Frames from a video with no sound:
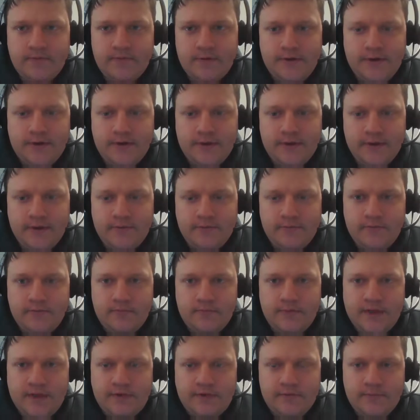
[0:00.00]
We
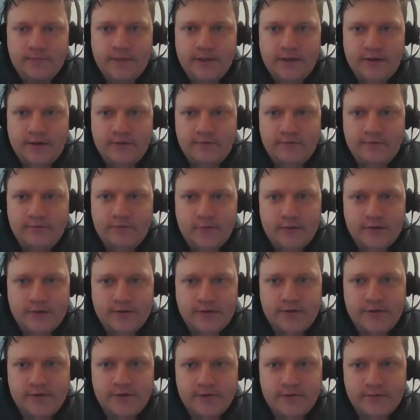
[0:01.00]
have about
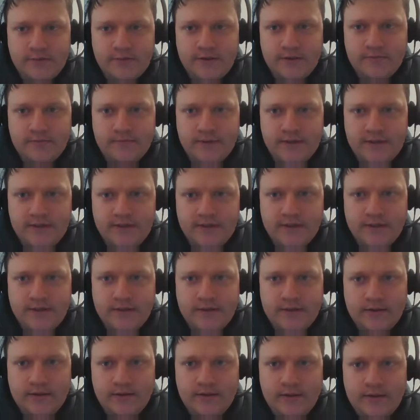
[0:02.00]
40 SKUs that we
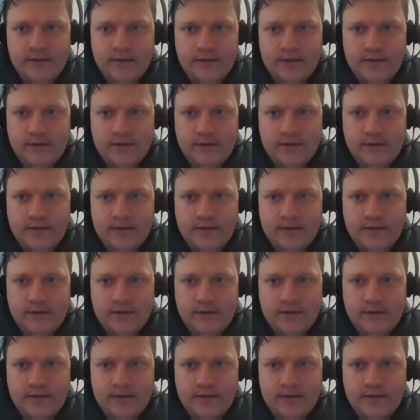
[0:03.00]
sell